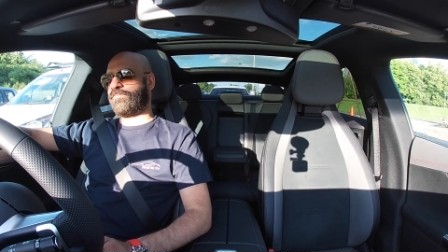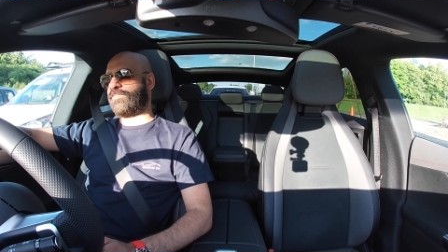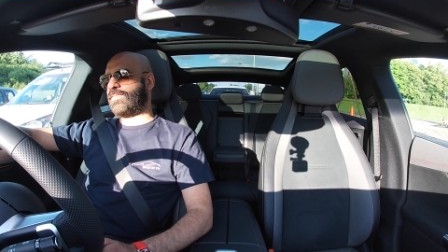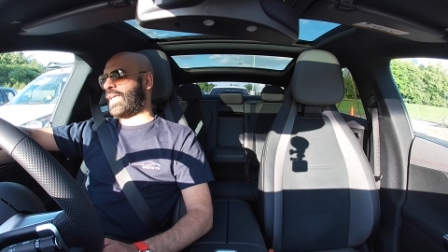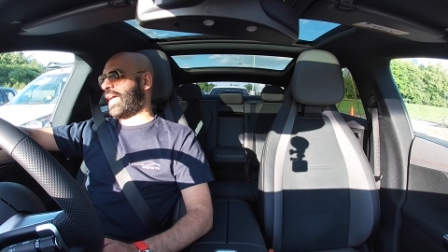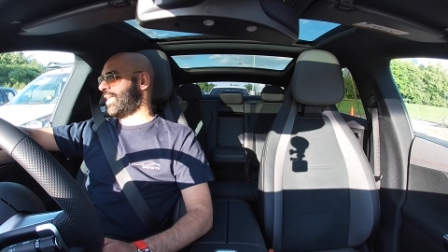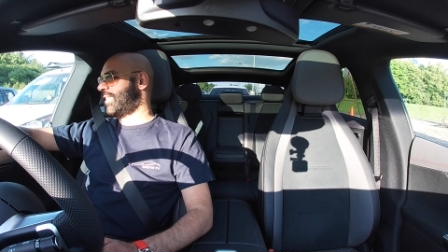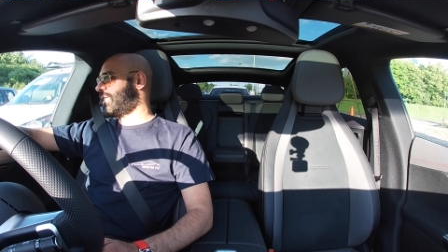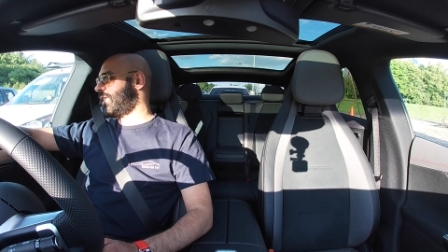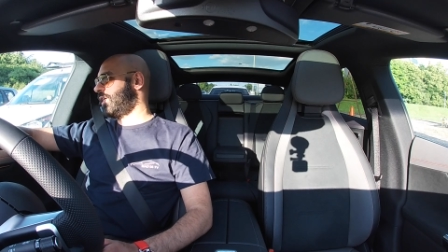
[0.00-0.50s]

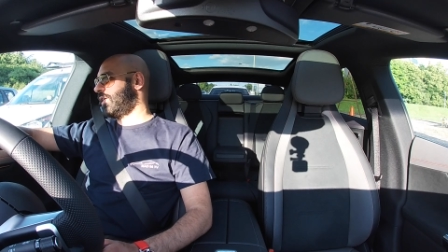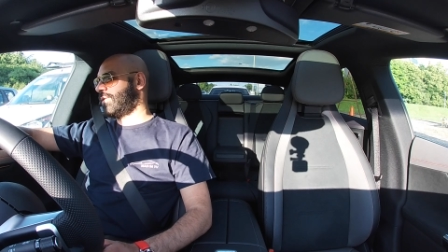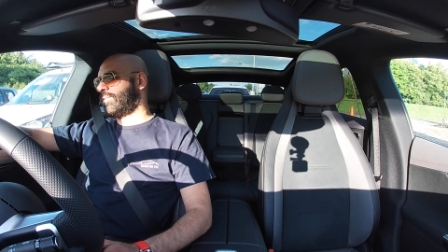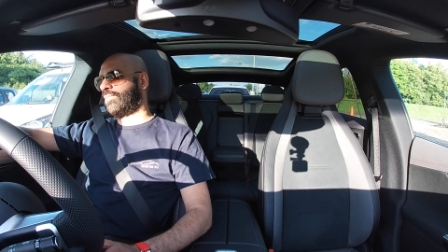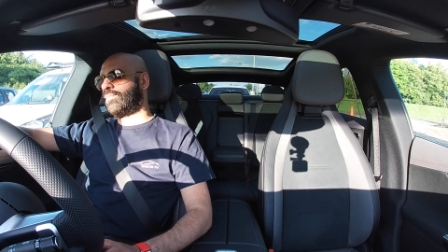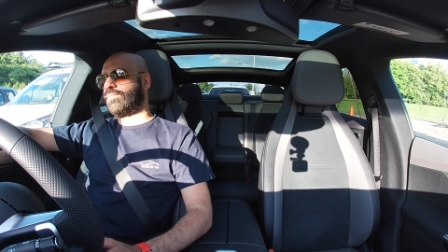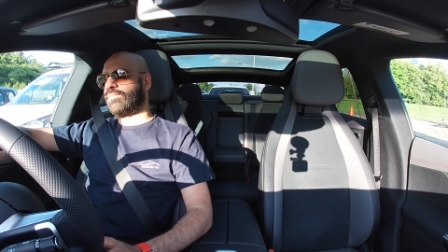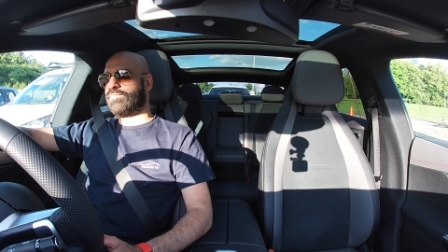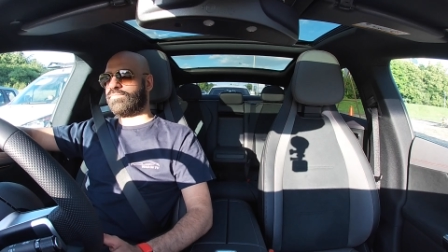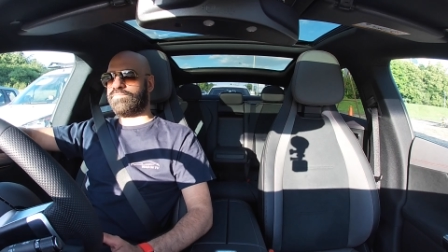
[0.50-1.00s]
That is it.
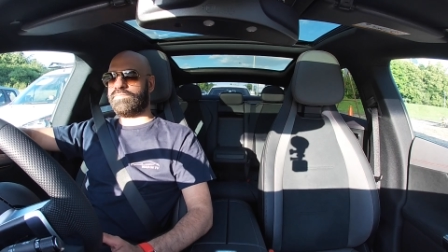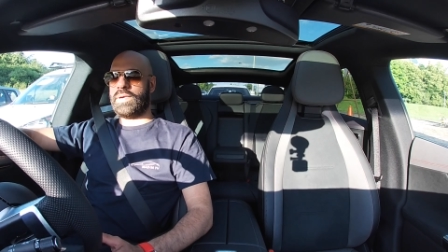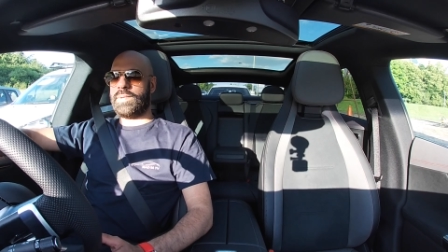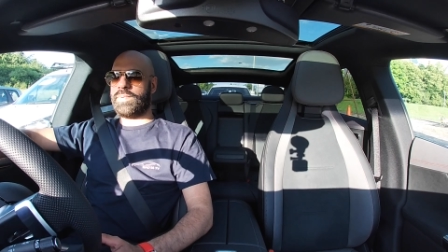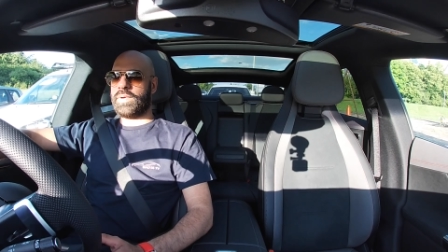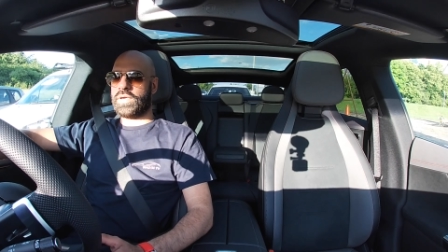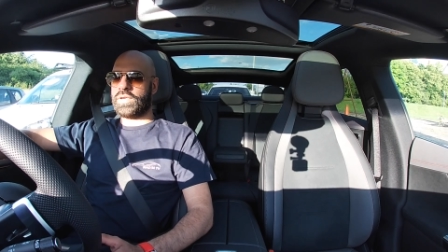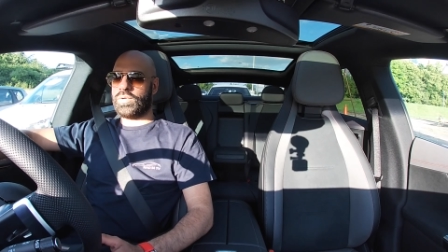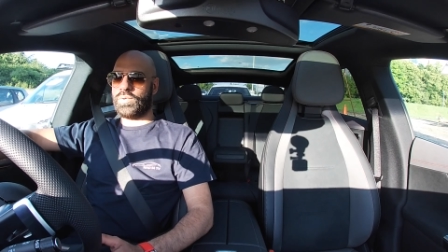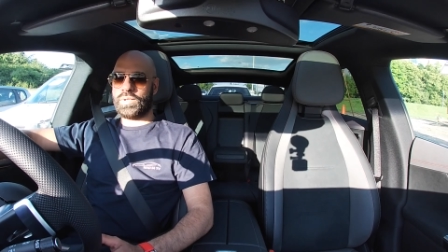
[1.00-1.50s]

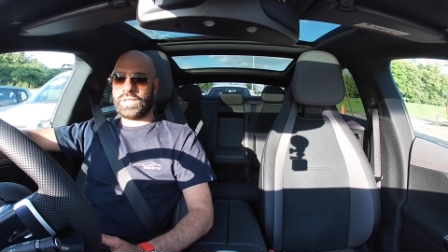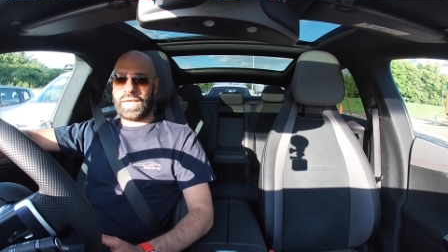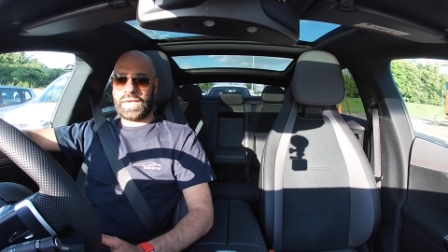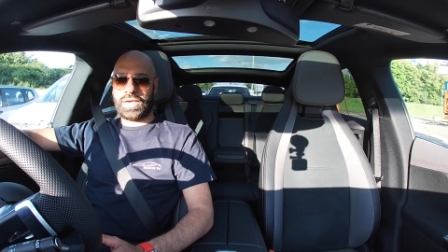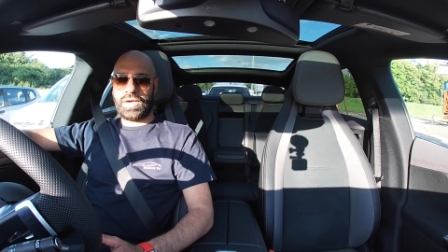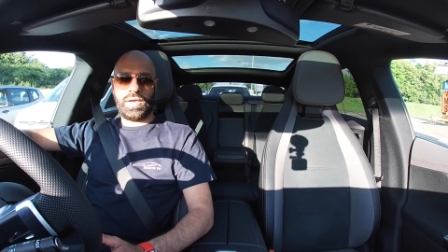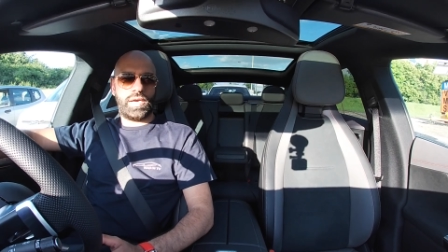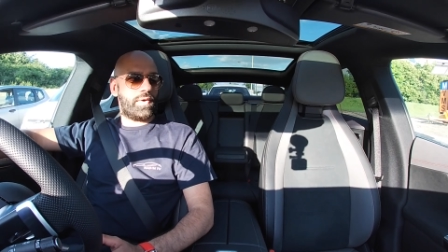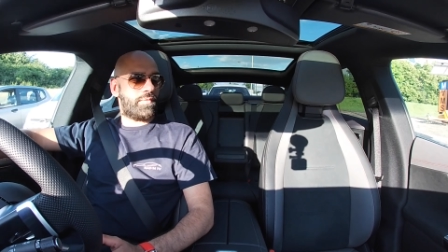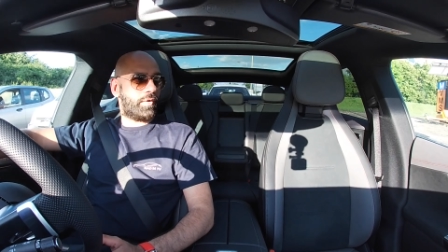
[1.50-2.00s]
People are going to order that
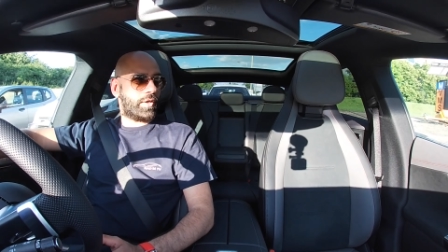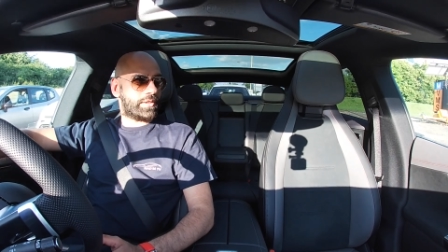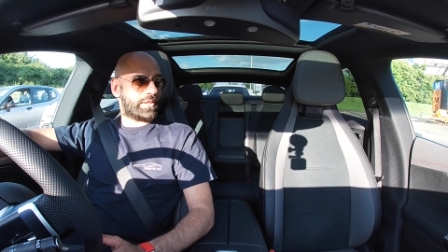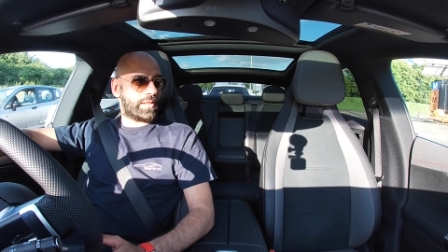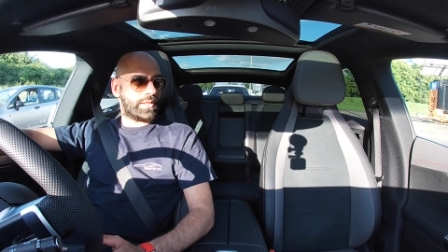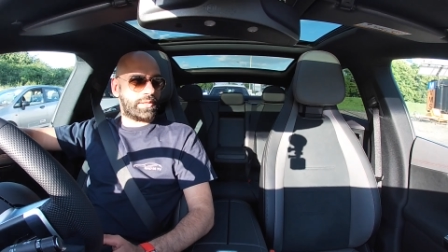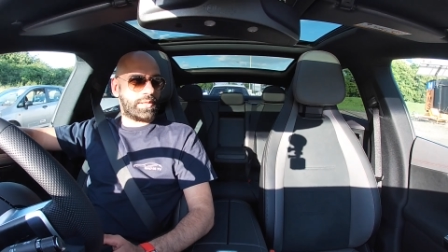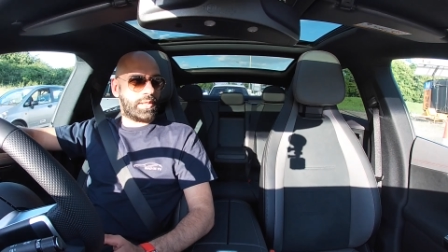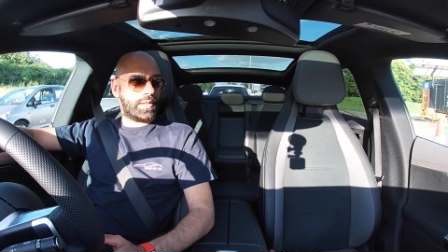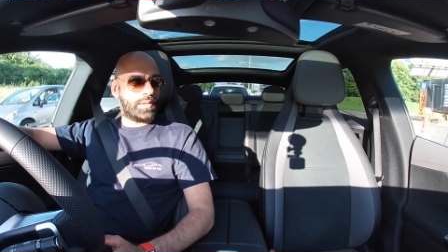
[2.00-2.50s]
car left, right,
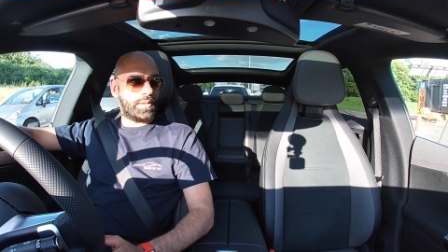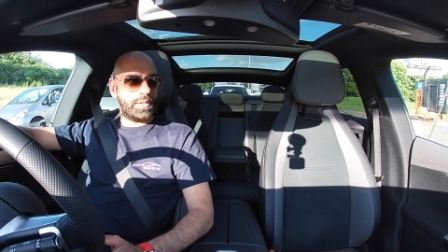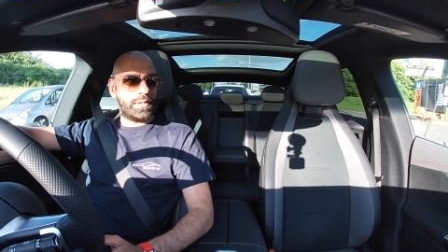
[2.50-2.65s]
centre.